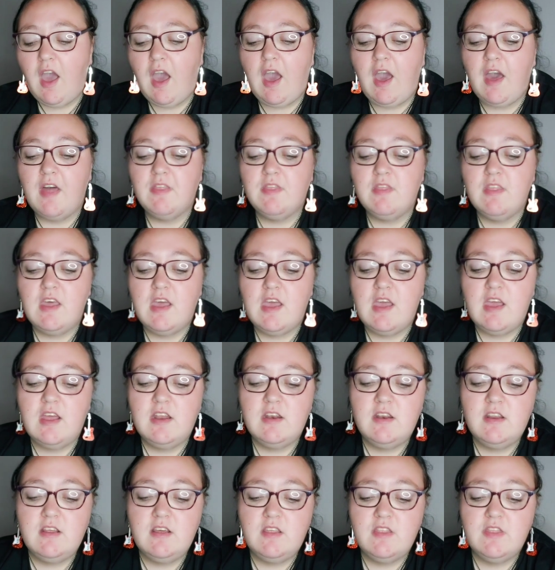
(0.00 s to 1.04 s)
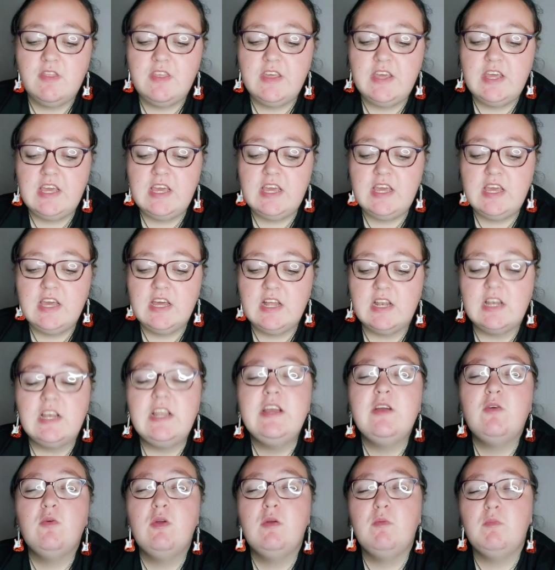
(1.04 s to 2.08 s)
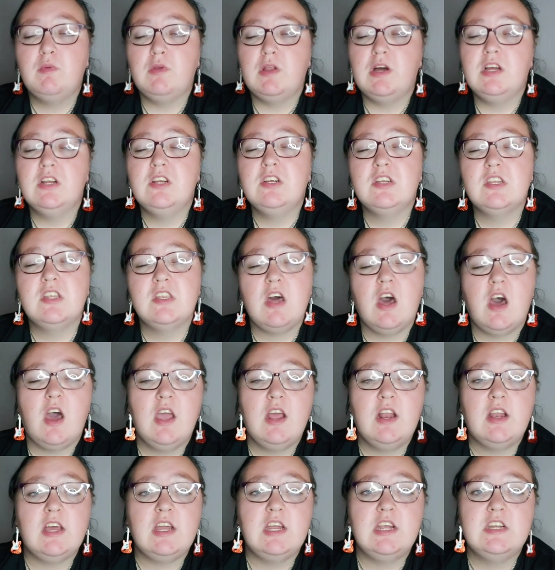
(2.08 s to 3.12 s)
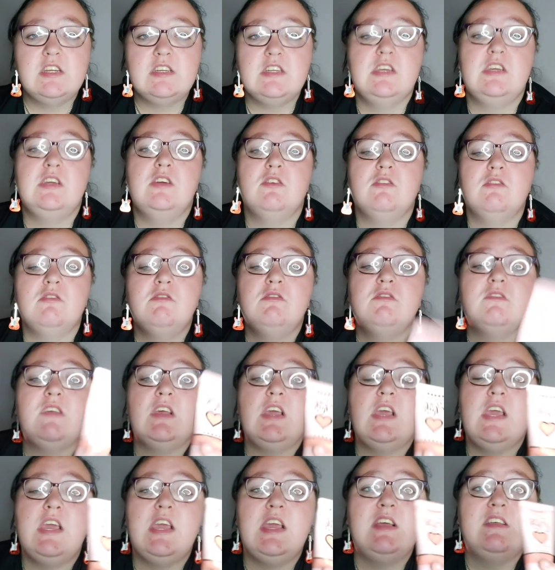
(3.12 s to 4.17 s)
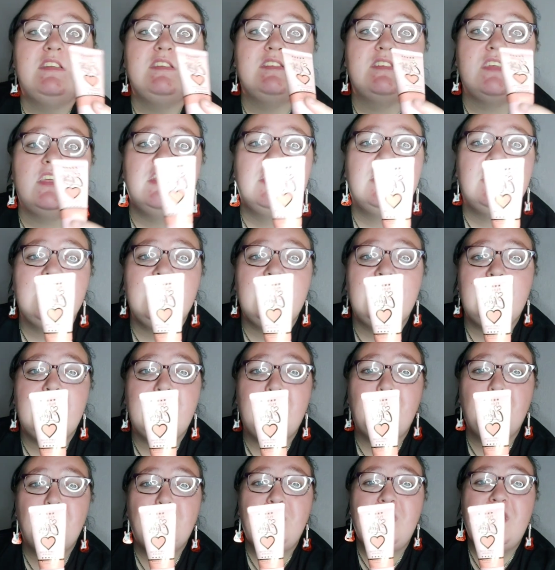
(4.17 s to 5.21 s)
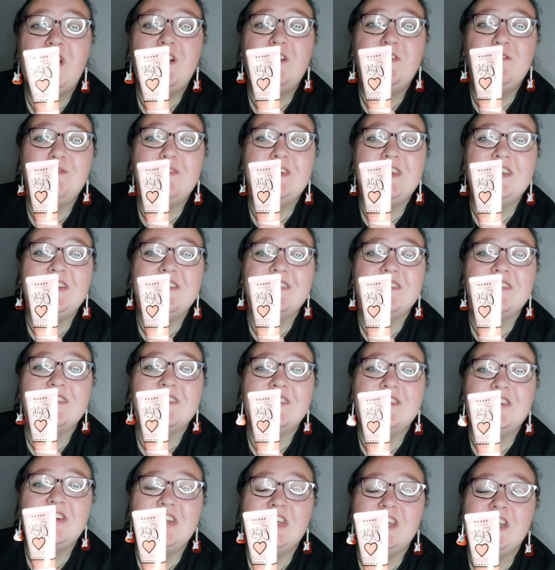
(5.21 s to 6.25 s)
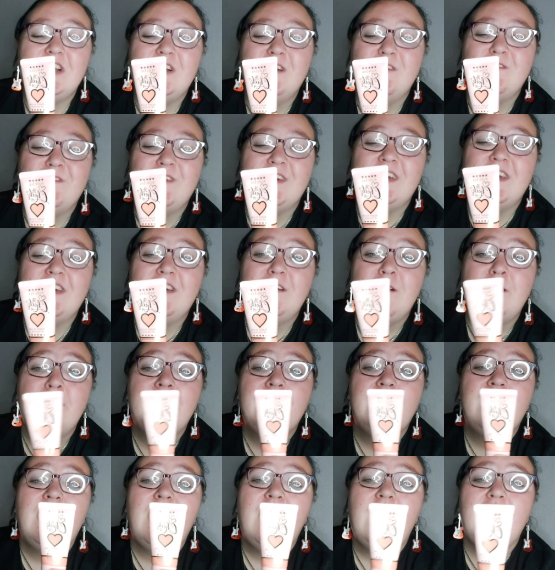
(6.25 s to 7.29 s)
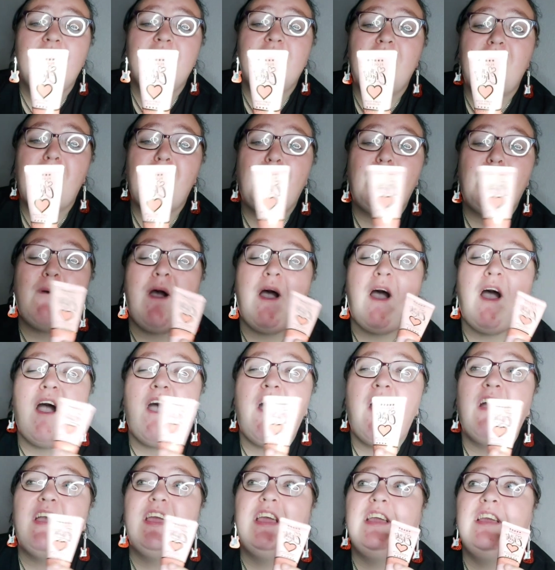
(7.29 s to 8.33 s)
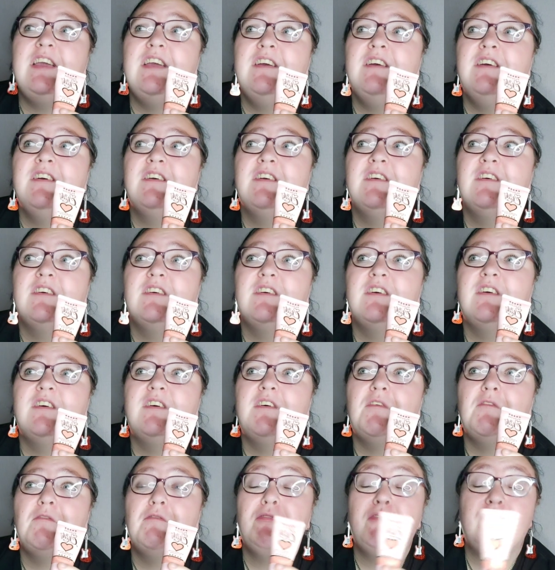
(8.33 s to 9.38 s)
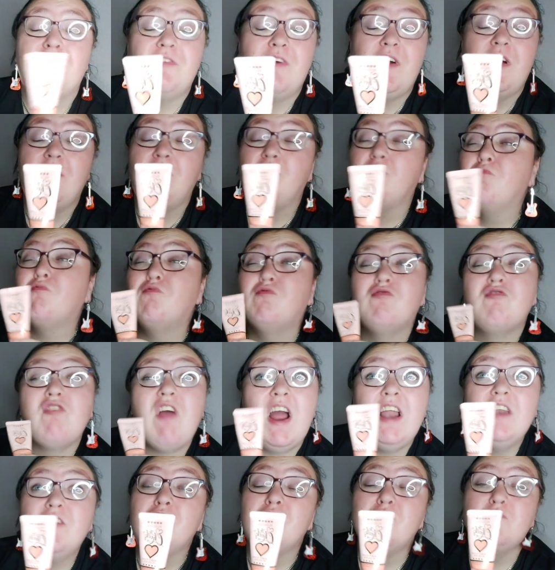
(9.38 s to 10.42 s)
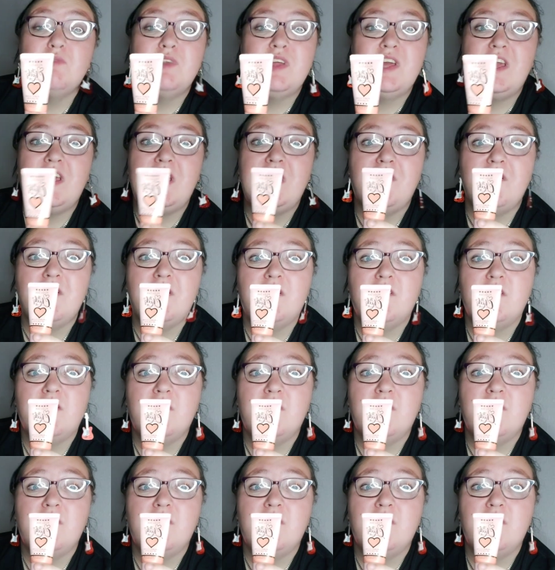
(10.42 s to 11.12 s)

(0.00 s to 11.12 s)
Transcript: And then the liquid blush that I like to use is the P. Louise, the cheek of it. Now, I randomly